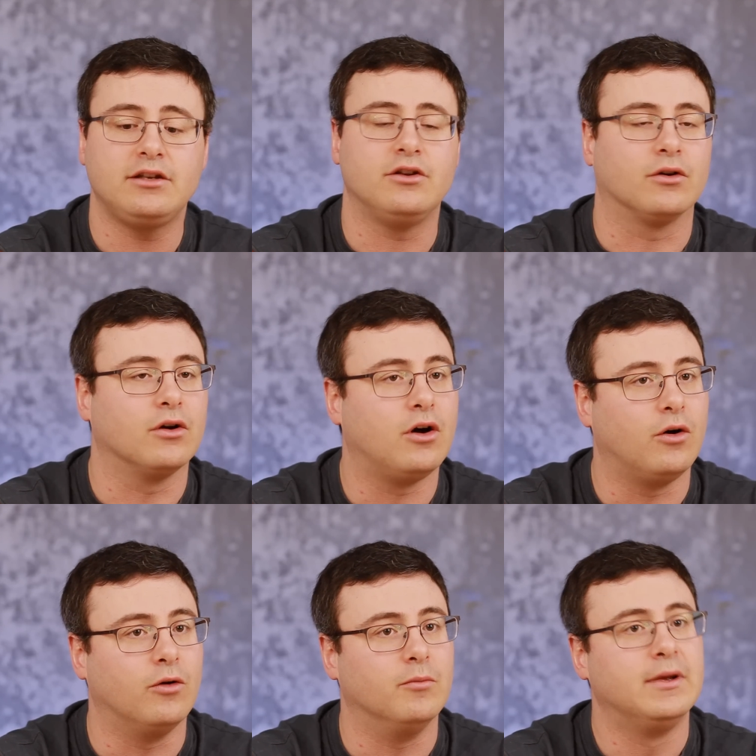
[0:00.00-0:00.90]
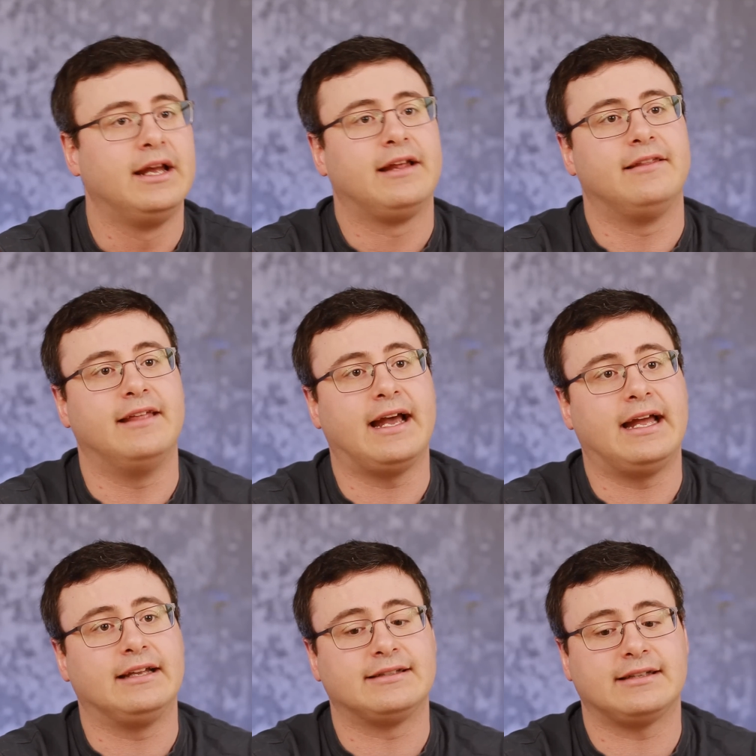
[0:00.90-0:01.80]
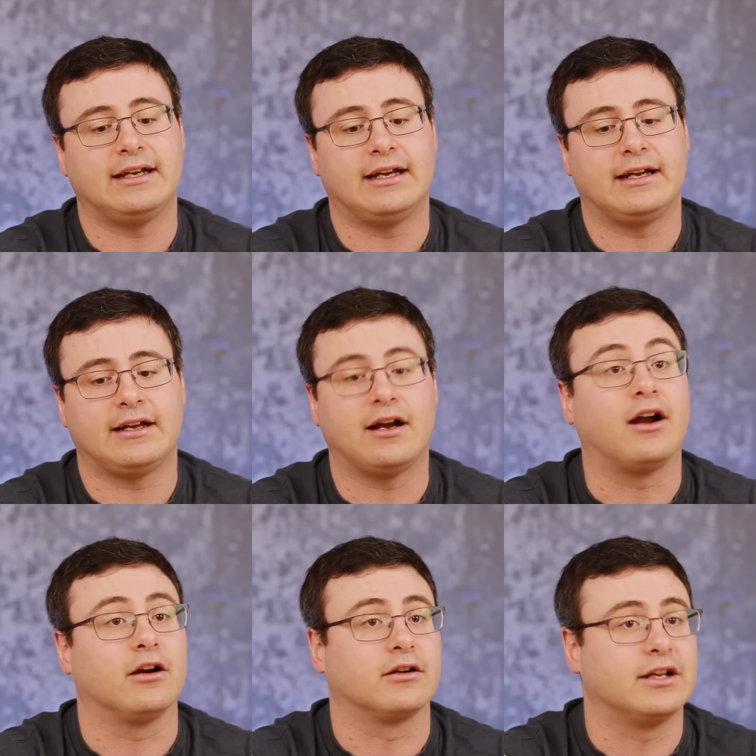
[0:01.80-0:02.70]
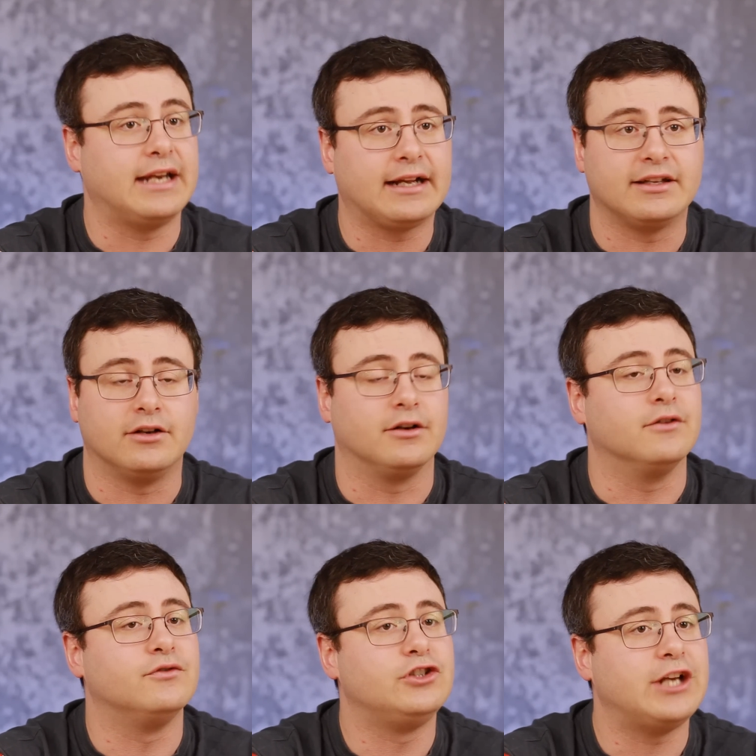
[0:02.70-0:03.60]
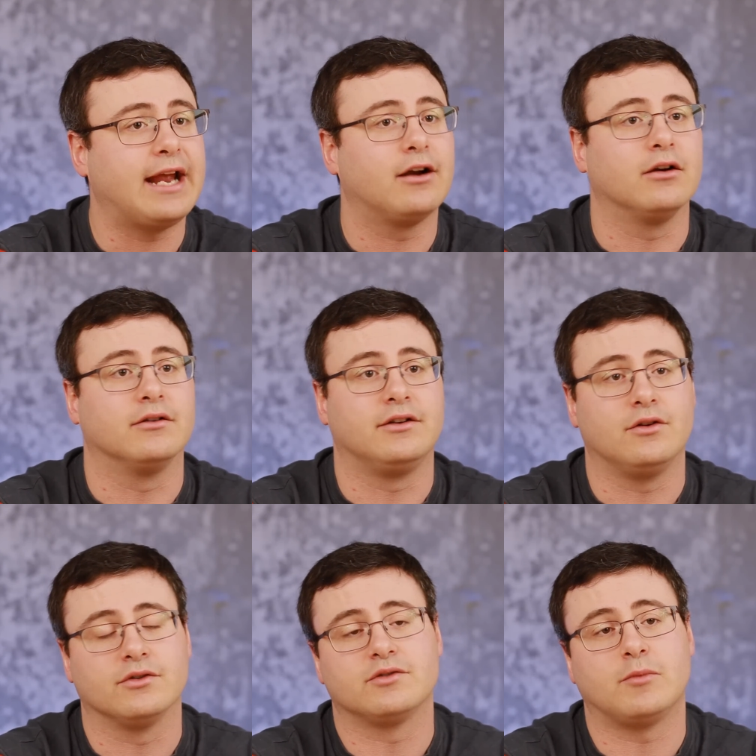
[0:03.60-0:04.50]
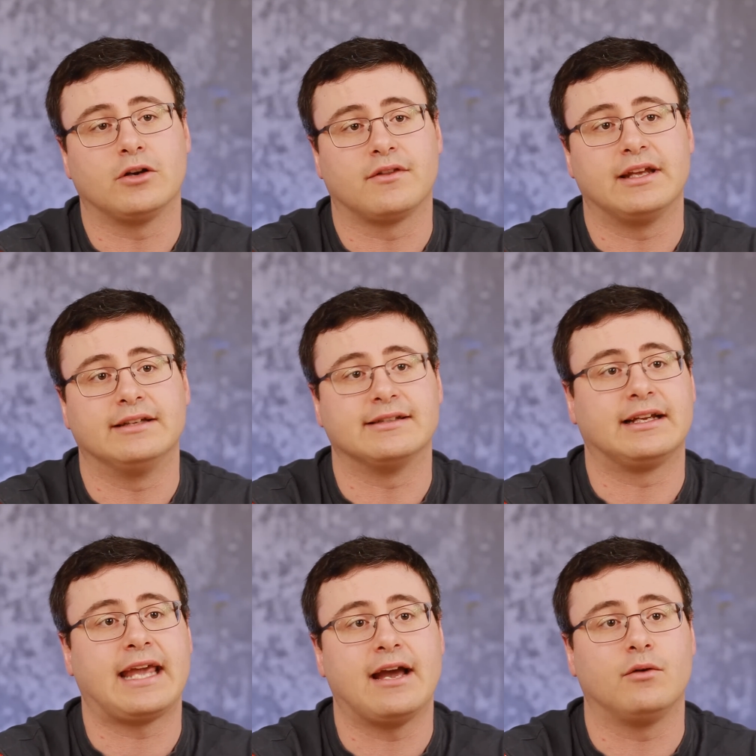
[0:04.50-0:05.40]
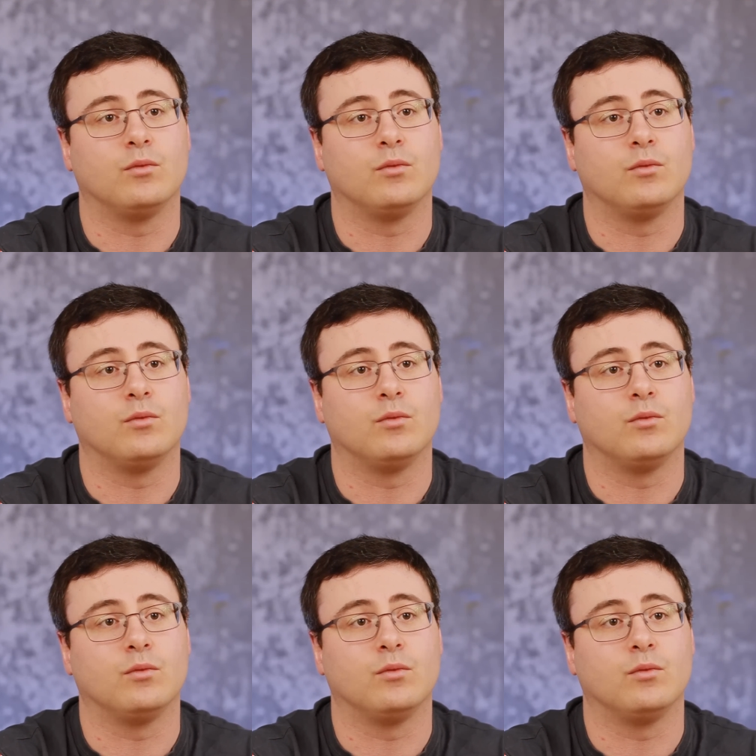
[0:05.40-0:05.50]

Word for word: your home that uh, are connected or you've shared your SmartThings account